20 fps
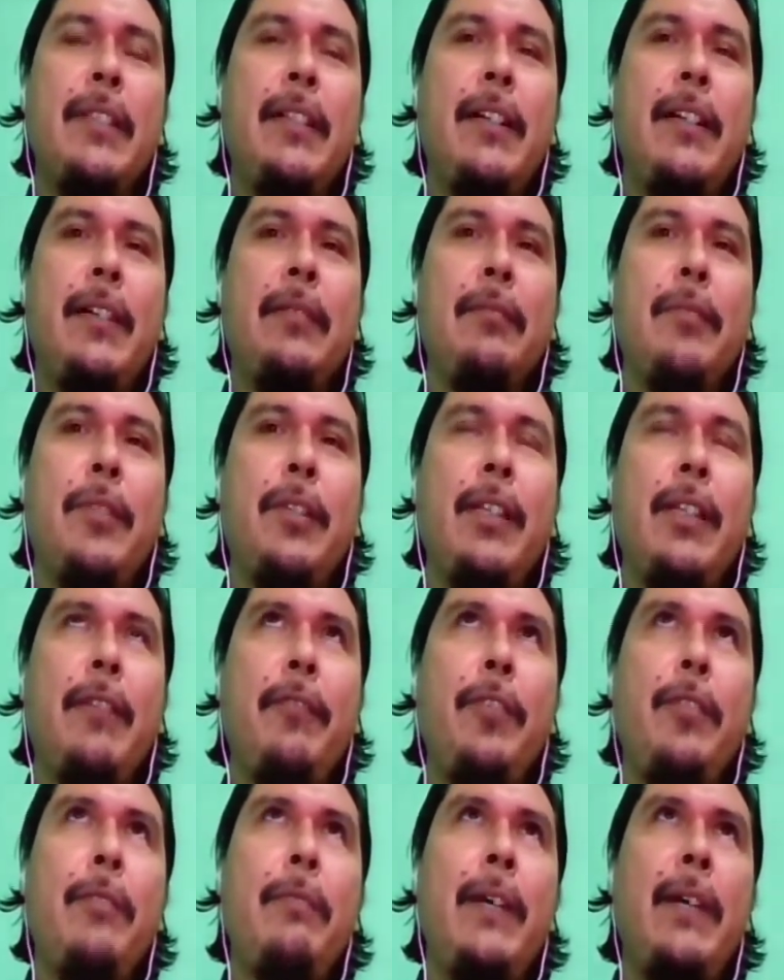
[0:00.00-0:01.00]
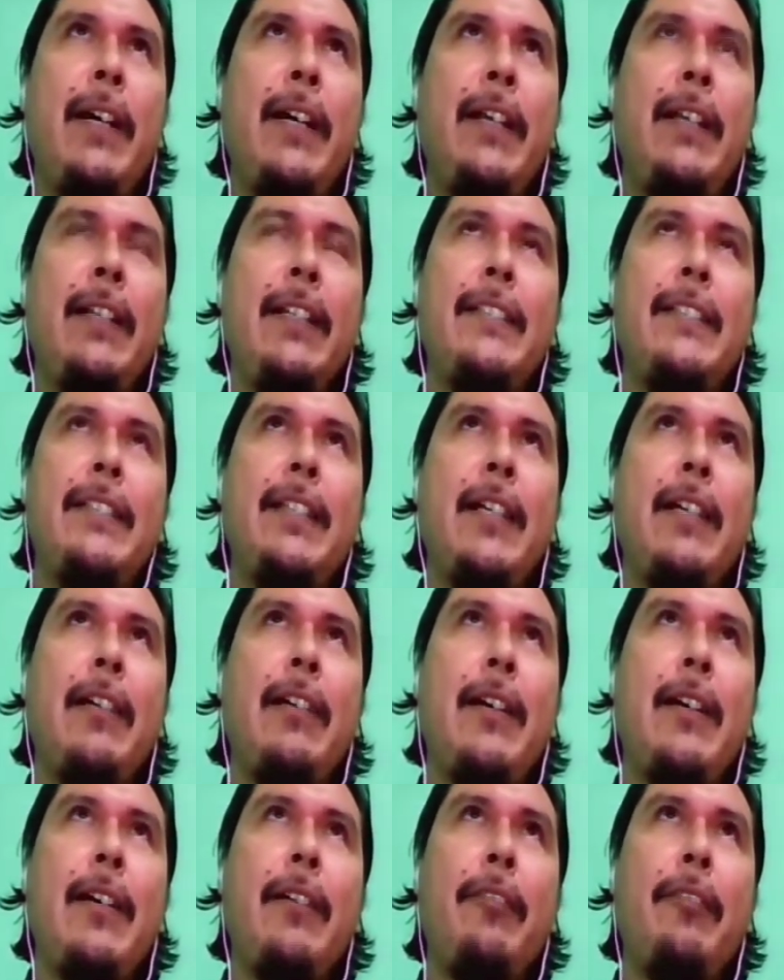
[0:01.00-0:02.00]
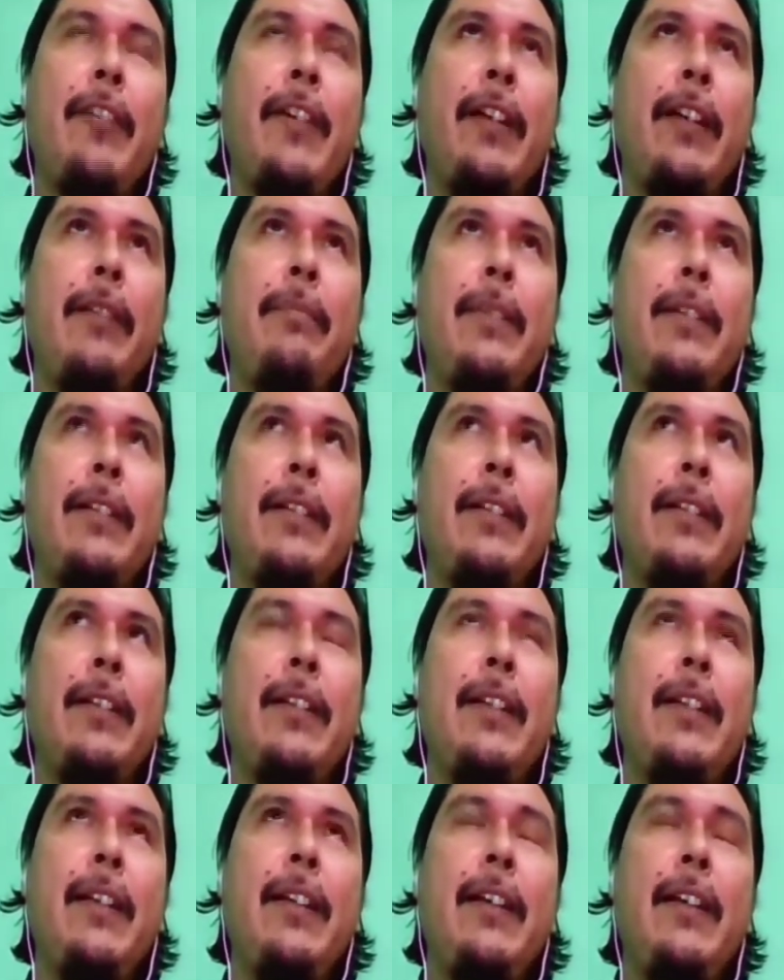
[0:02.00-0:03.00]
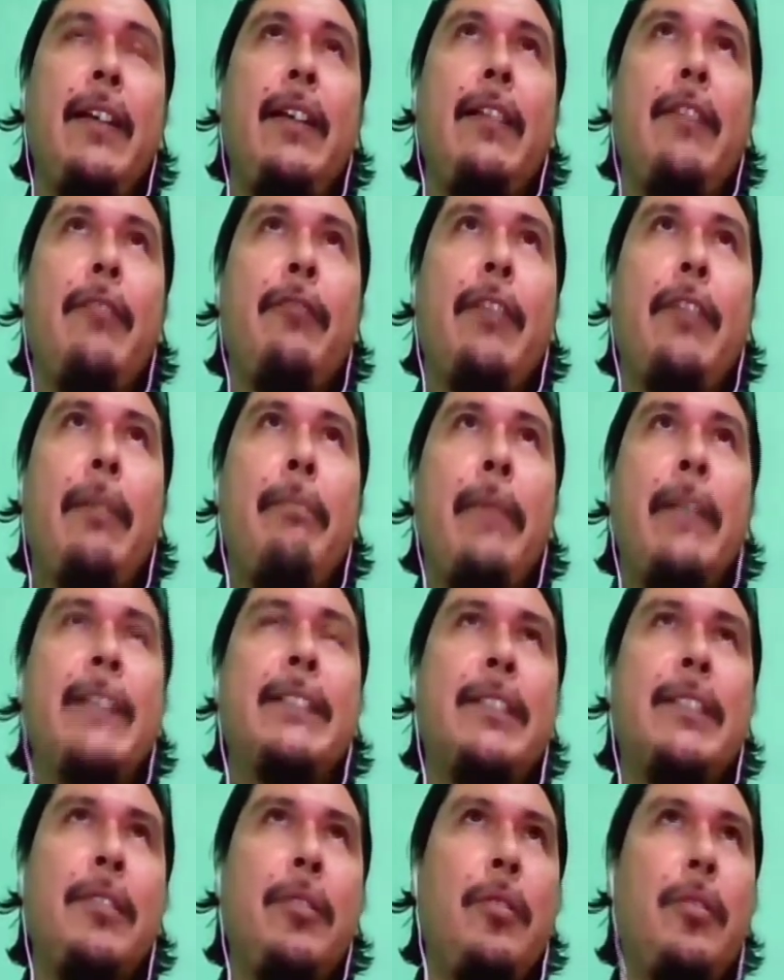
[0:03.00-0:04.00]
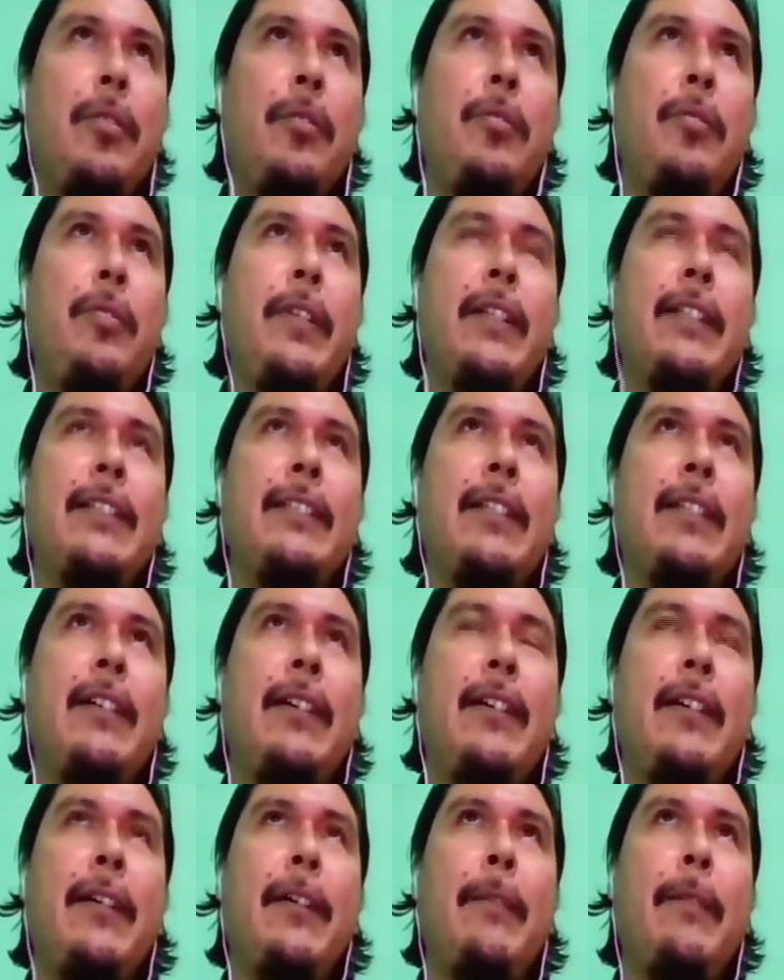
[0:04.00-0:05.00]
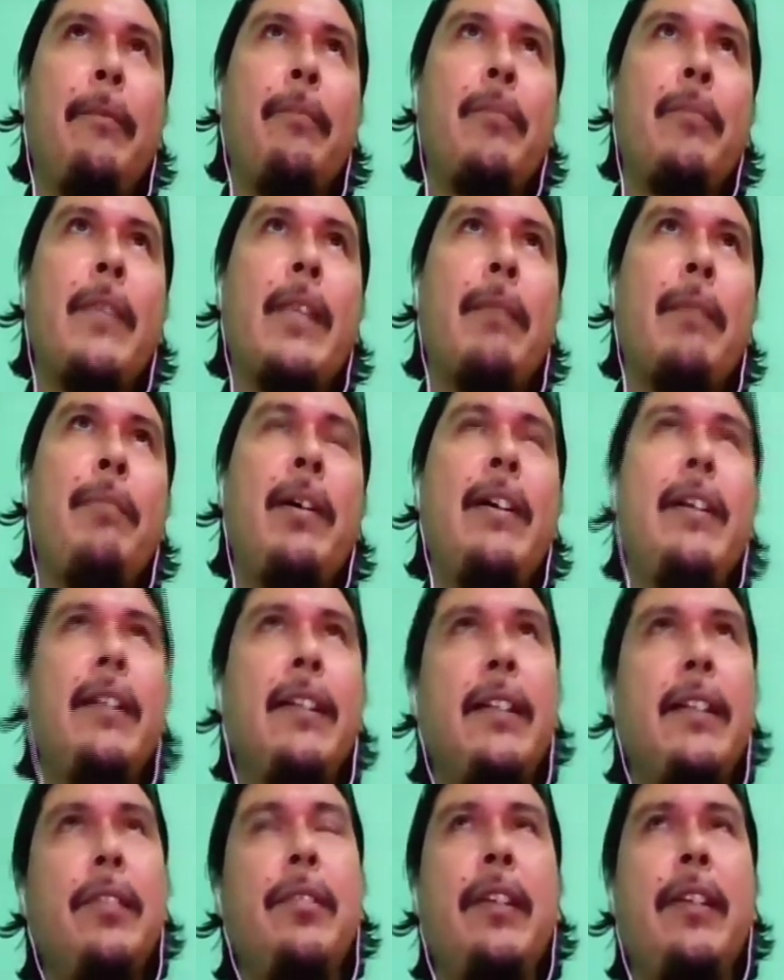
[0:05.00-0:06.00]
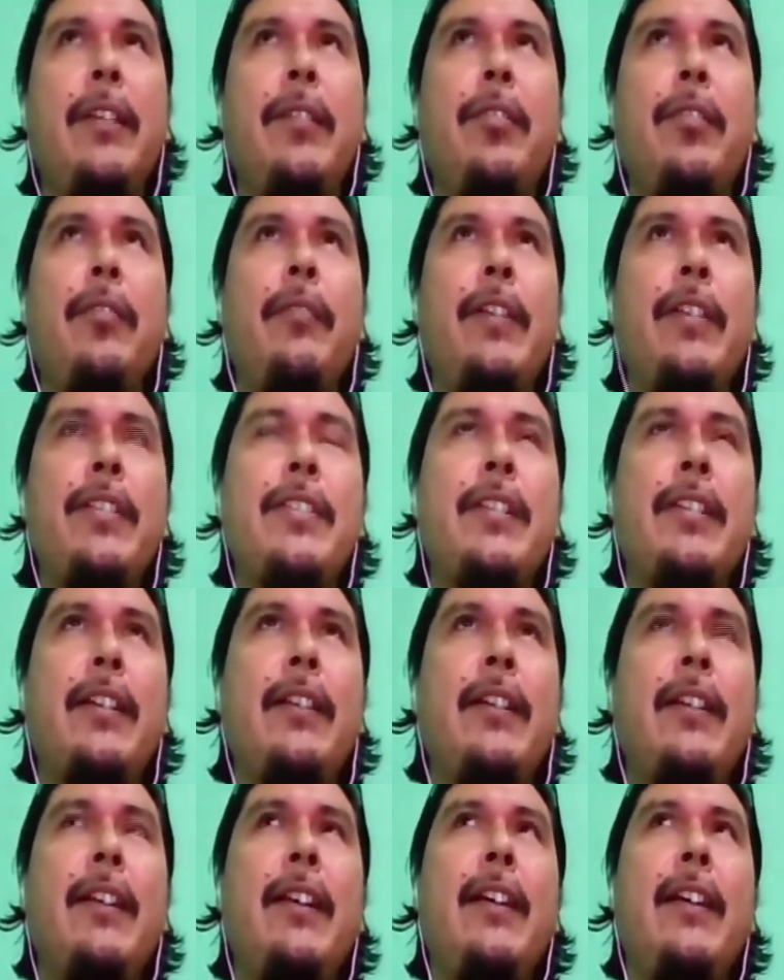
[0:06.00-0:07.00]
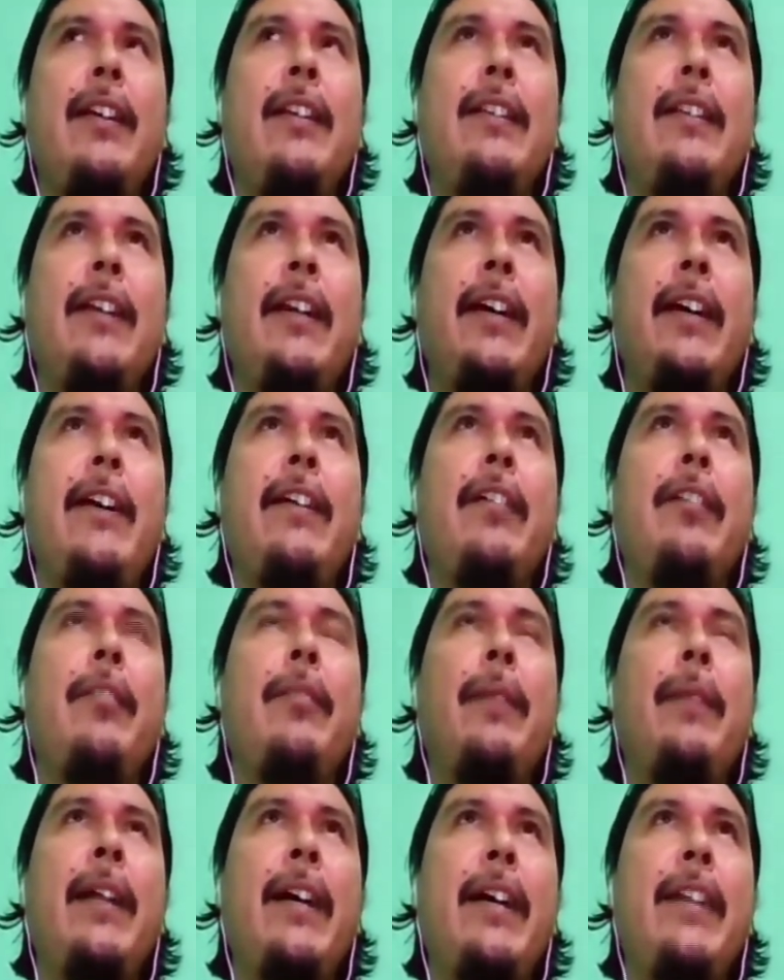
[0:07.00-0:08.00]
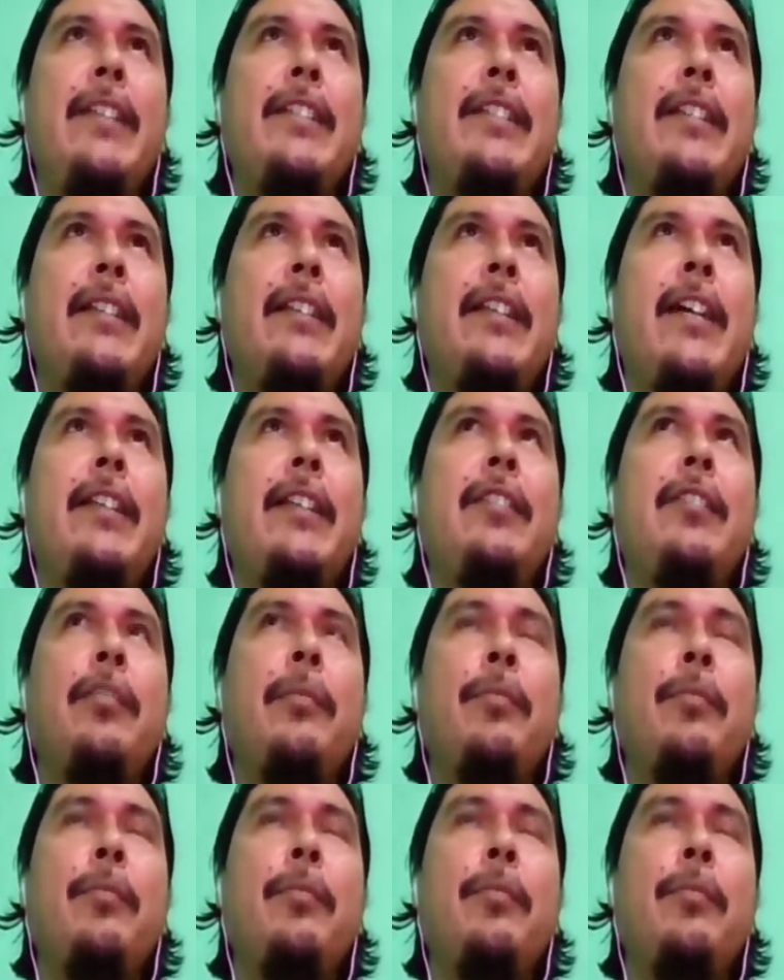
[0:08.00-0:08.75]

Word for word: And but if you buy, let's say, a, a frying pan from Mexico, who is a uh, party to the convention, they are obliged not to